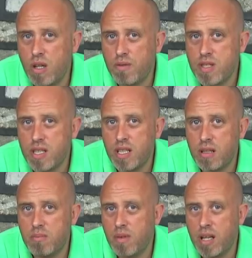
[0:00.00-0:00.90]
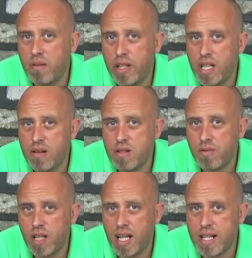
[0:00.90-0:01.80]
you've seen it in other videos
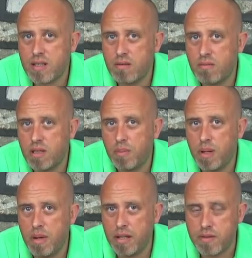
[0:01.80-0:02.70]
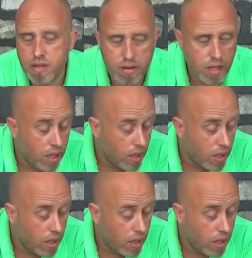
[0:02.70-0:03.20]
for the last couple of months.